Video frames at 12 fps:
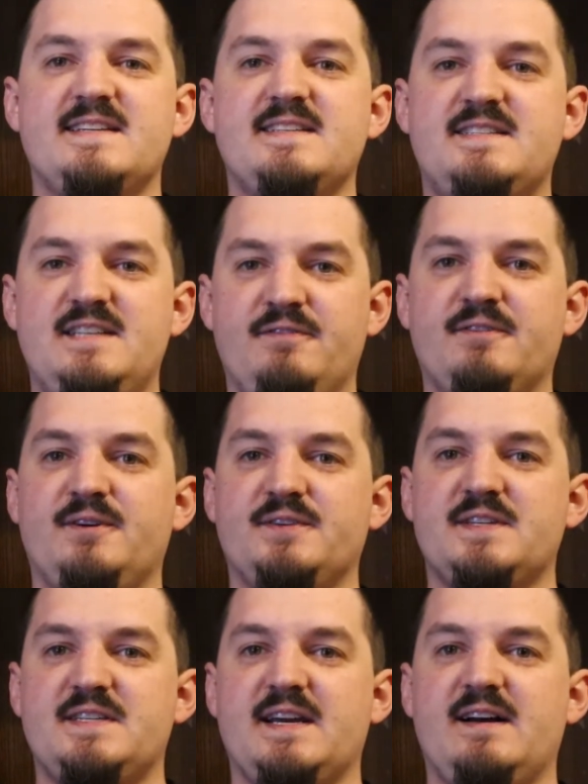it is
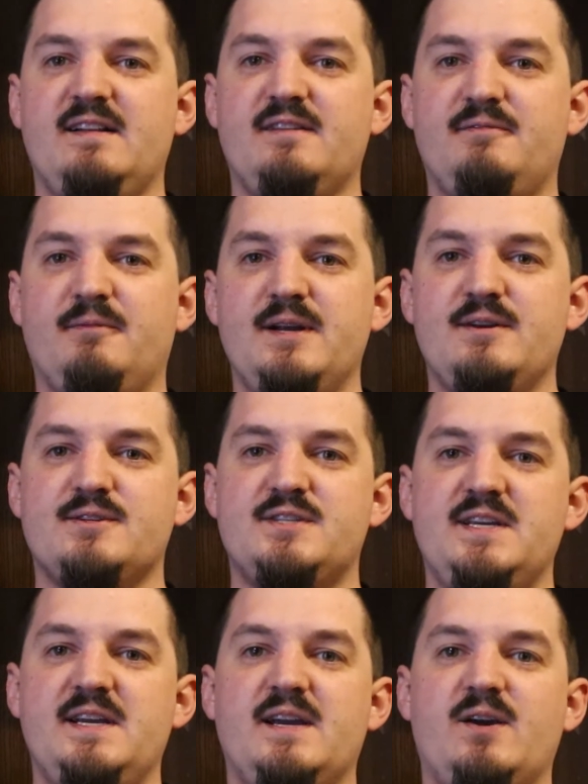difficult to tell if what you're
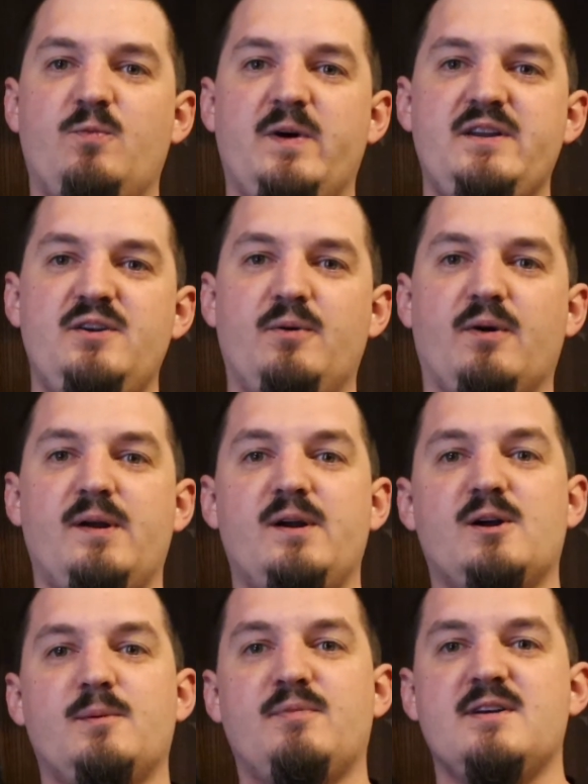seeing when you are in
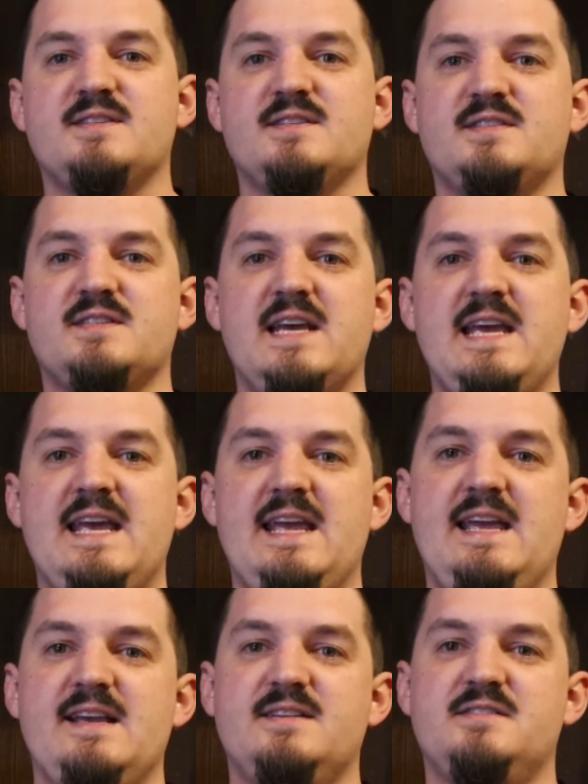her presence
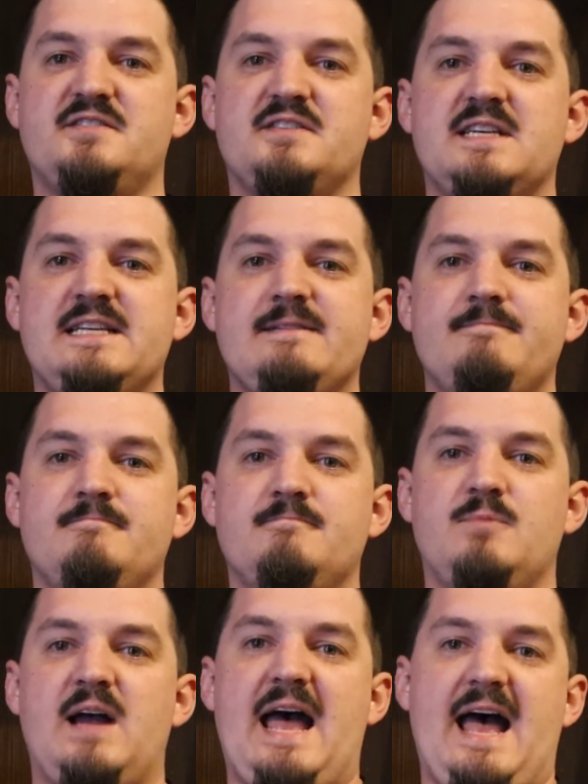is
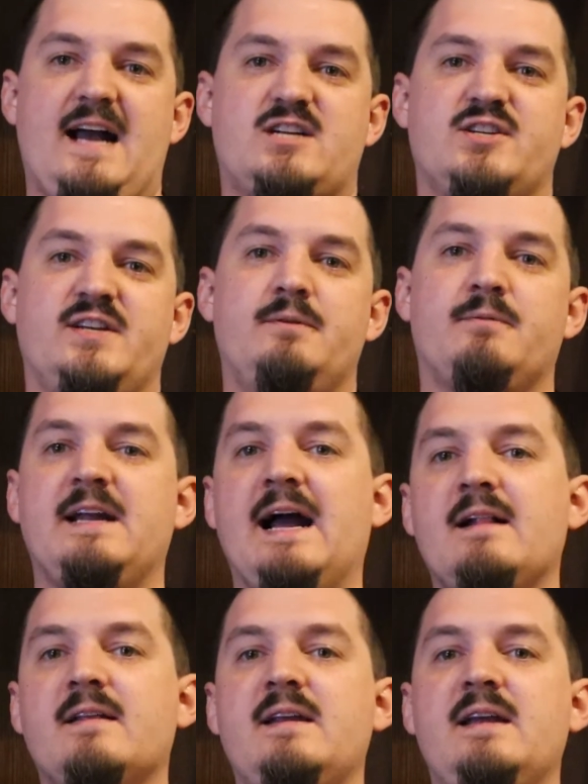actually
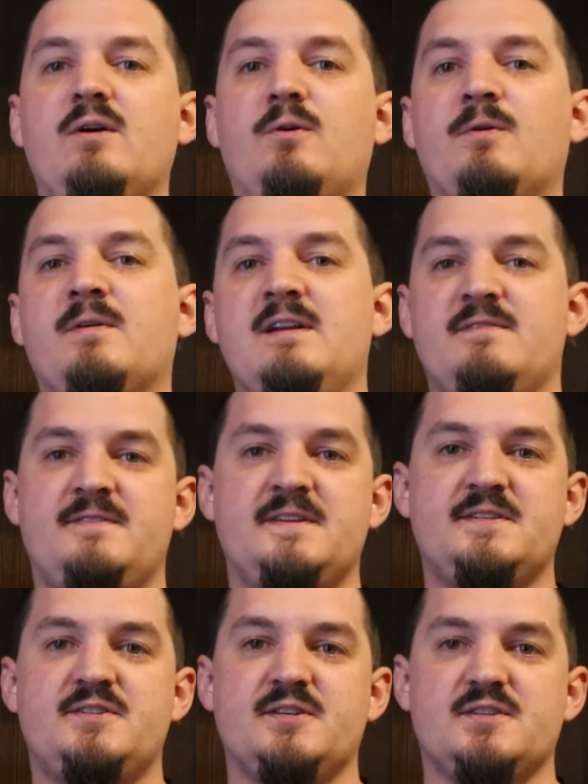reality or if it
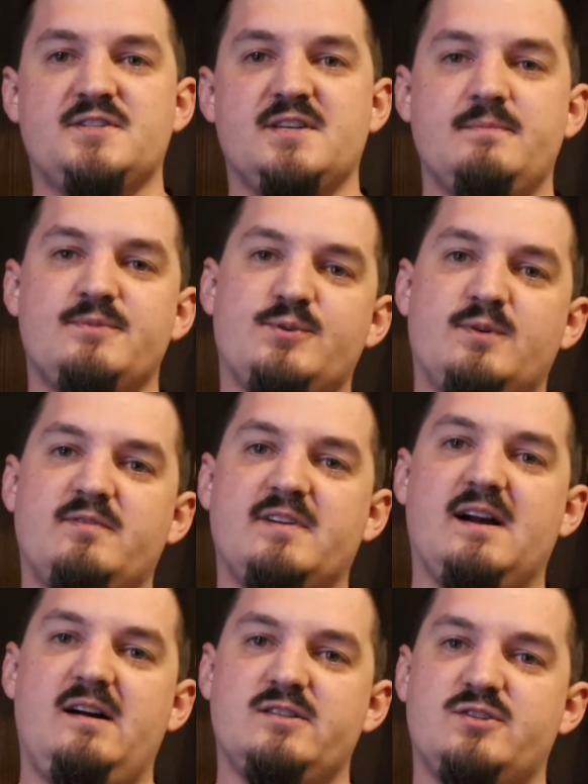is just some sort of a
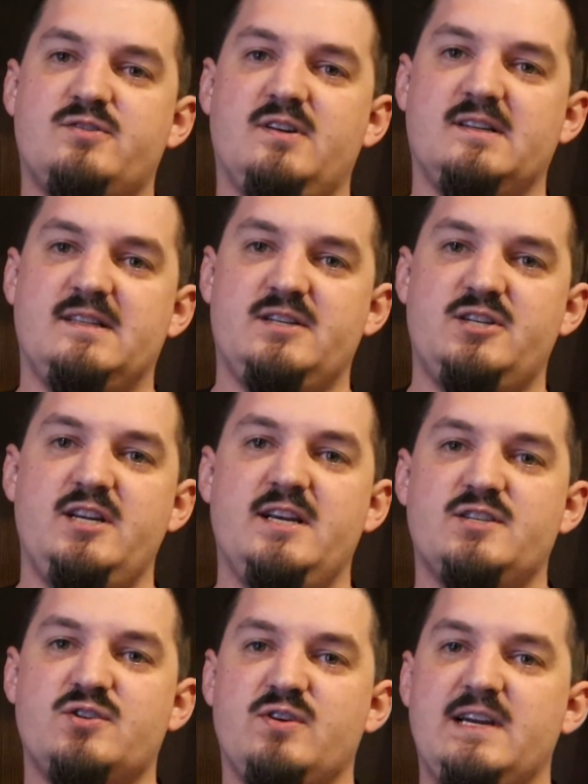construct that she
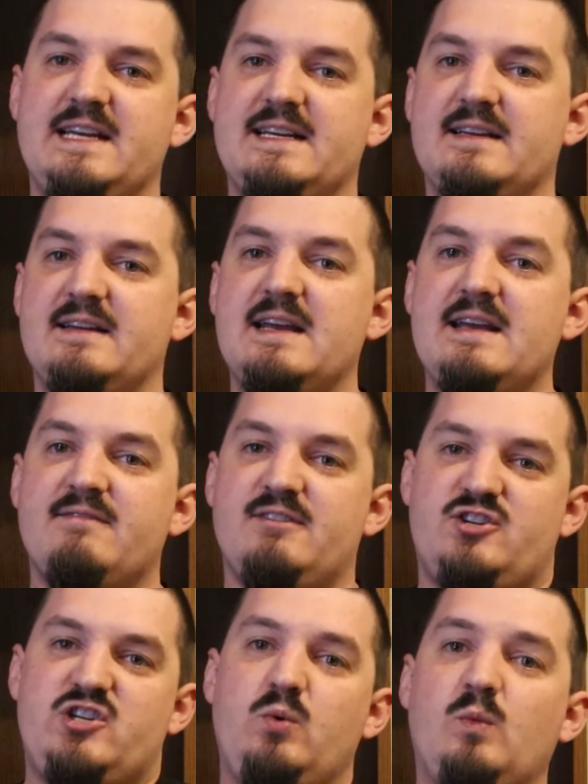has created
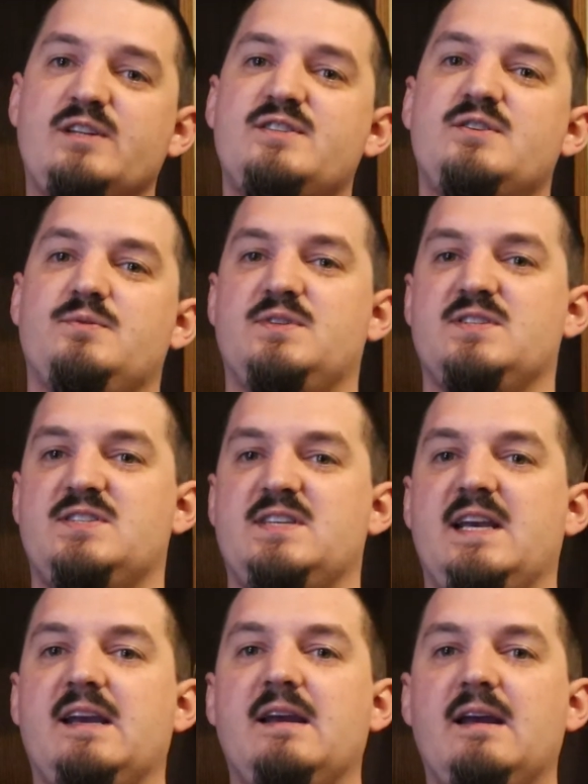that she wants you to
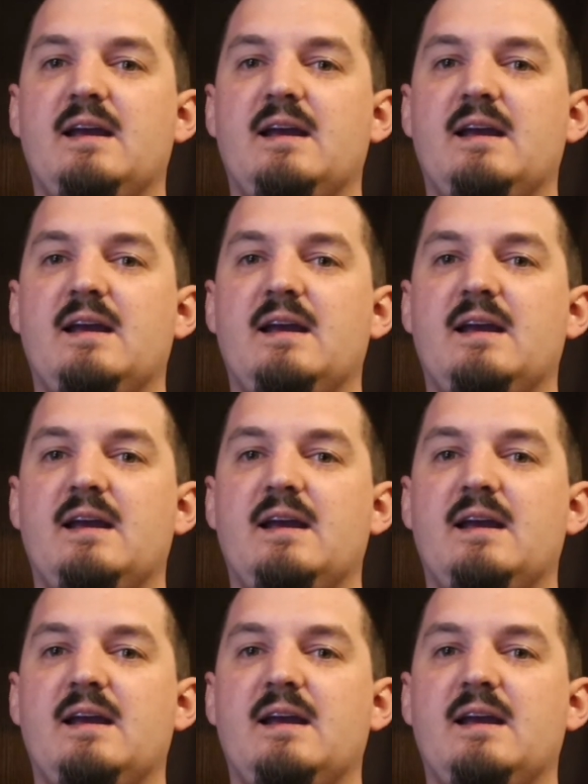see.